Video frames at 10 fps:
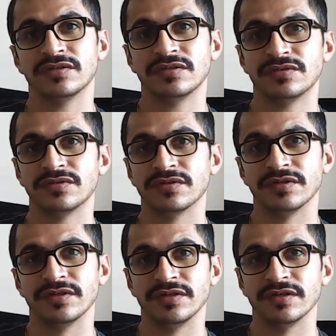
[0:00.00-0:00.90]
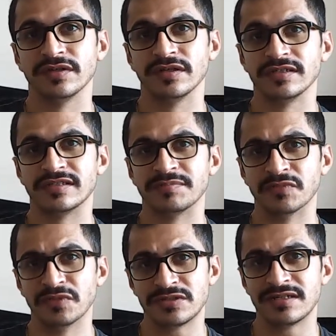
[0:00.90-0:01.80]
So it's
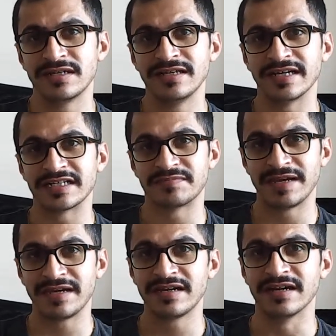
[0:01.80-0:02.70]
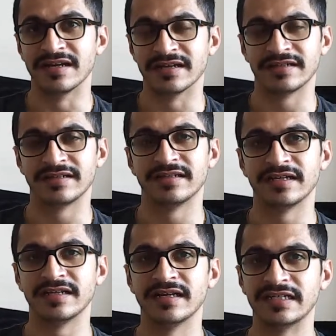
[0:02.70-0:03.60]
mostly expected
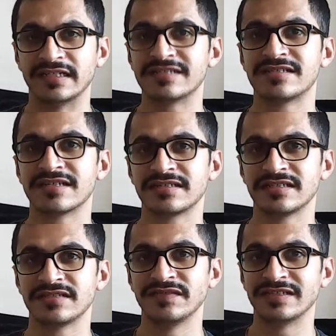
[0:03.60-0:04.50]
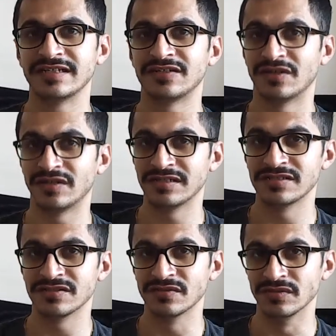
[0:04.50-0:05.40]
that the letter structures which are taught in
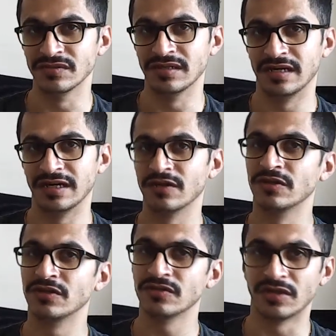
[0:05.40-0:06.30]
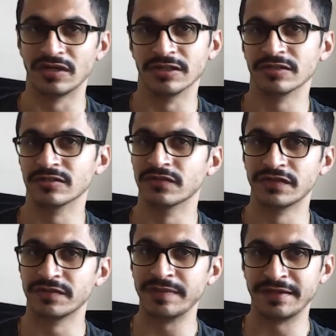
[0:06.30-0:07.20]
school are going to alter
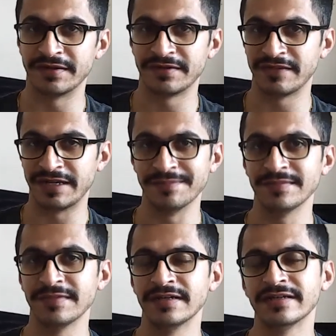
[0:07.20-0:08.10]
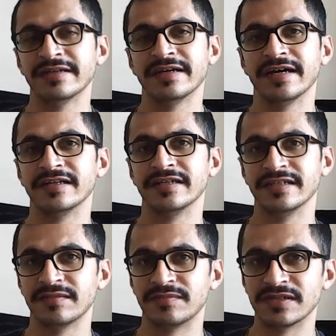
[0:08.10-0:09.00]
over a period of time. And
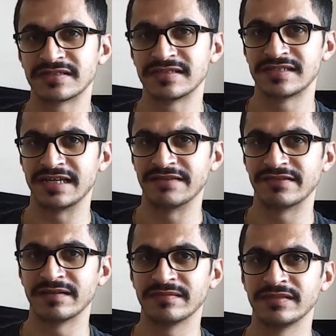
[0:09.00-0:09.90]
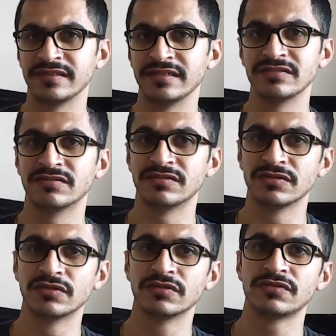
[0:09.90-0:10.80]
in the person's lifetime, he's going
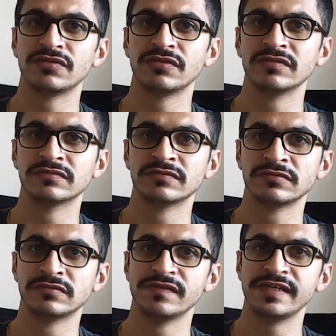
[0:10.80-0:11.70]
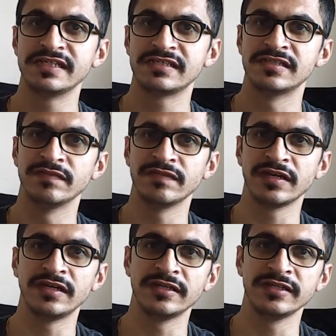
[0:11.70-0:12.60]
to go through various
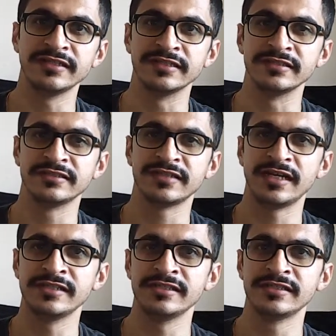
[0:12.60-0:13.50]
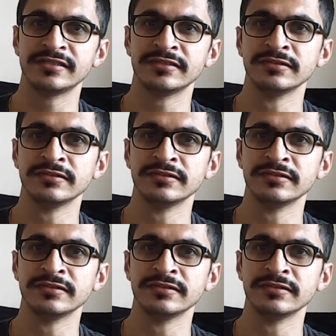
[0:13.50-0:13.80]
difficulties and challenges.